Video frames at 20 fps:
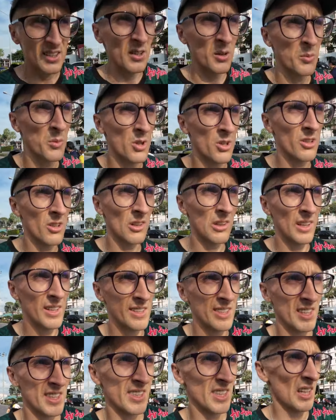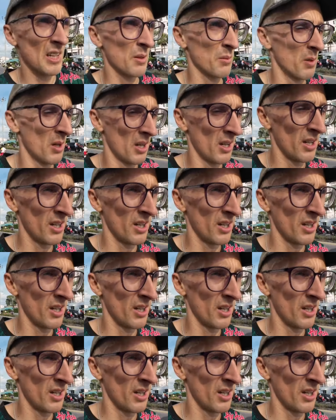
So more or less the same.